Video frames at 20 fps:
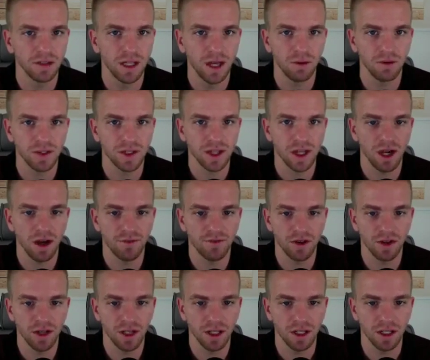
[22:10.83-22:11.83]
that was
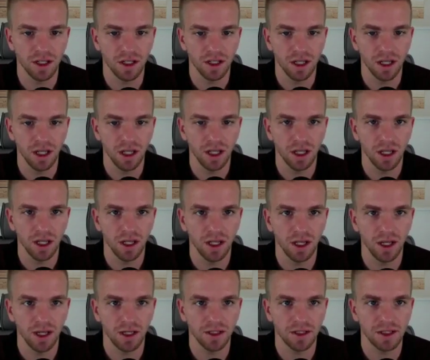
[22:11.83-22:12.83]
covered in it.
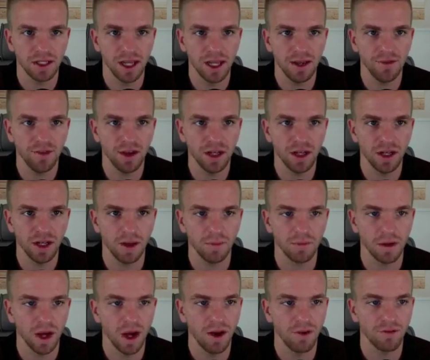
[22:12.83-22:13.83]
Dave ended
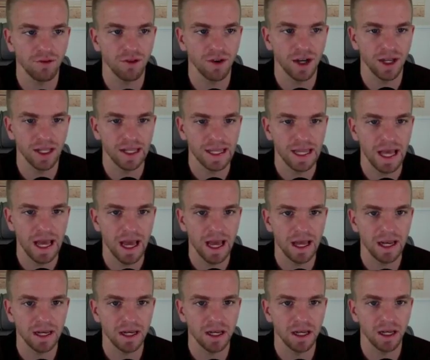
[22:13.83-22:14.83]
up covering
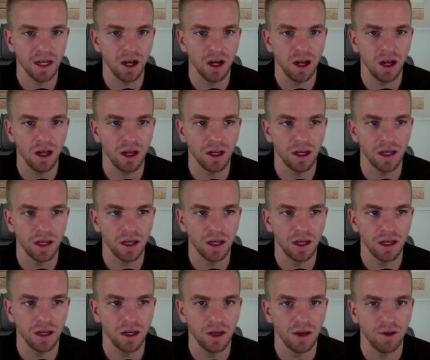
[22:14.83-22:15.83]
that
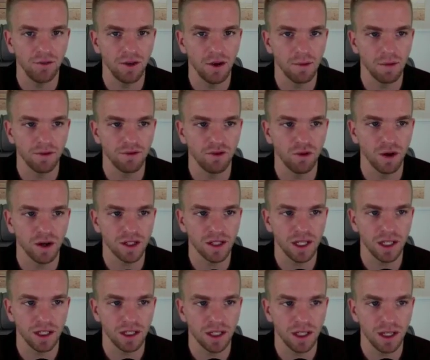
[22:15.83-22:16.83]
on November
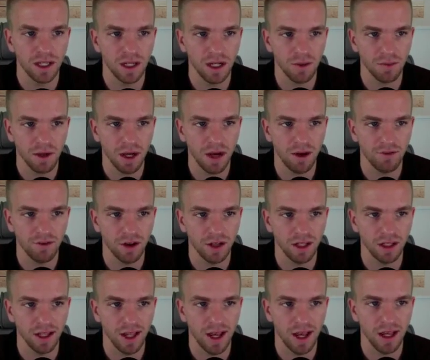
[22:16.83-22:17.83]
14th. He ended up
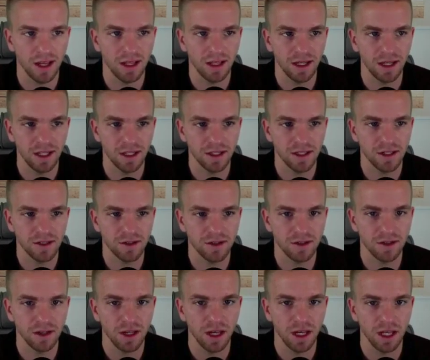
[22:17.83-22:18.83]
covering that in his
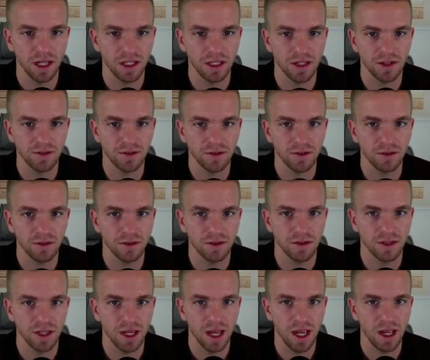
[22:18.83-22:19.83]

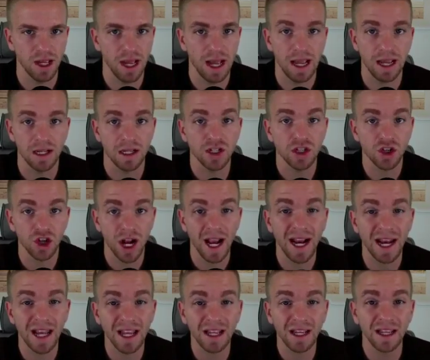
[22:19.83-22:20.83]
day 8
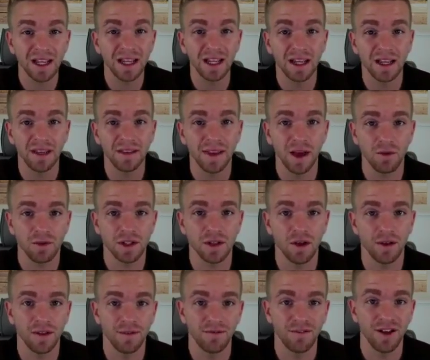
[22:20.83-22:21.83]
training. That was
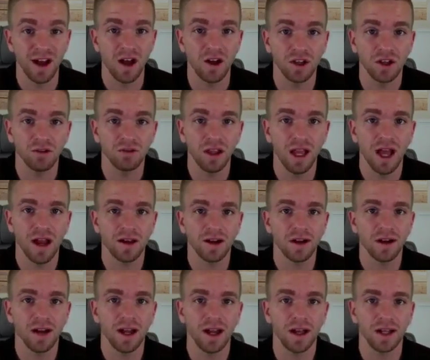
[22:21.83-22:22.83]
on the value
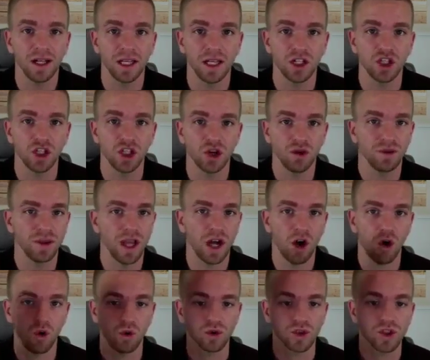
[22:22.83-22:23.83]
ladder, and he showed
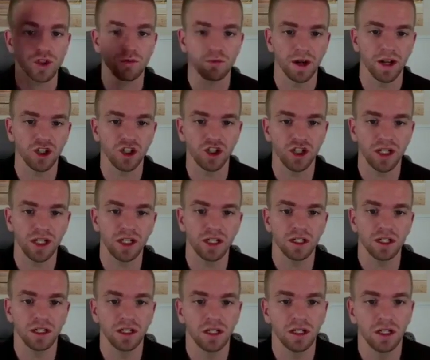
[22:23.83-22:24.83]
that whole
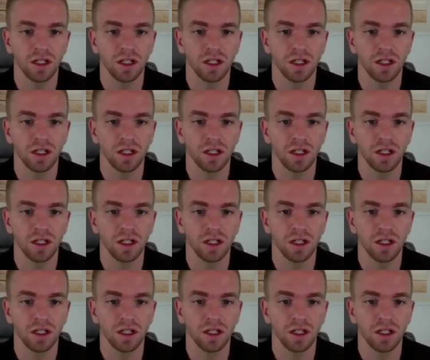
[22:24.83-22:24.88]
spreadsheet.